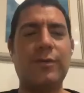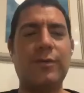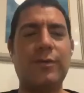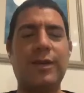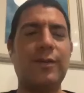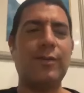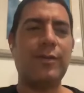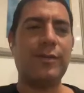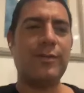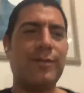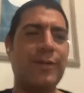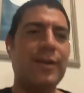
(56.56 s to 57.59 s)
It's still in
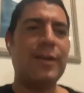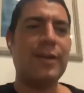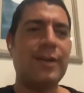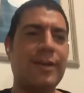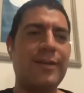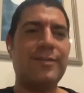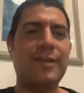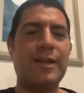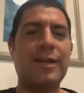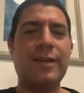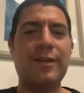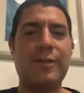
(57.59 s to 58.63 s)

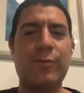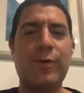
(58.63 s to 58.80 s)
the